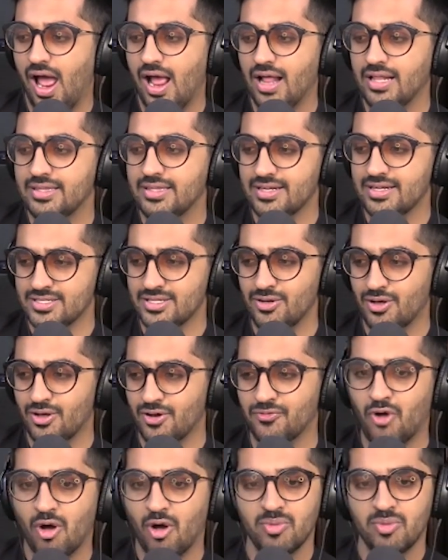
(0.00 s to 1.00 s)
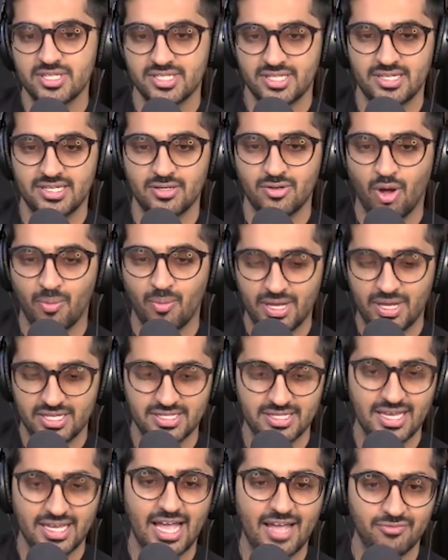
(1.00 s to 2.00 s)
there is a lot of complexity,
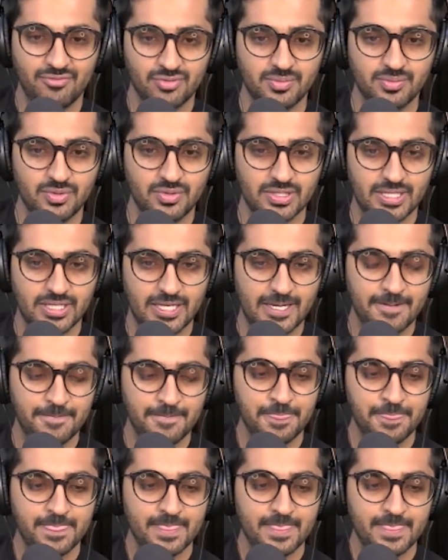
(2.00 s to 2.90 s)
complexity I have to communicate.